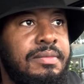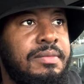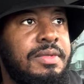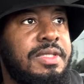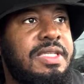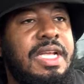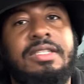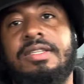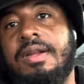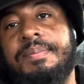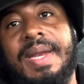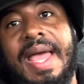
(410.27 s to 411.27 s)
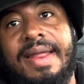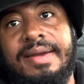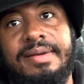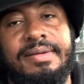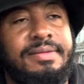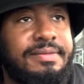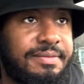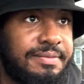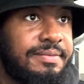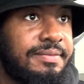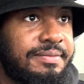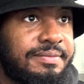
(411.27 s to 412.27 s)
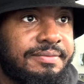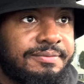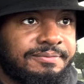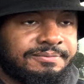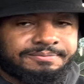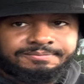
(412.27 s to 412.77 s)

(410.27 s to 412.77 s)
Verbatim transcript: it. Stick to the plan. All right, guys, here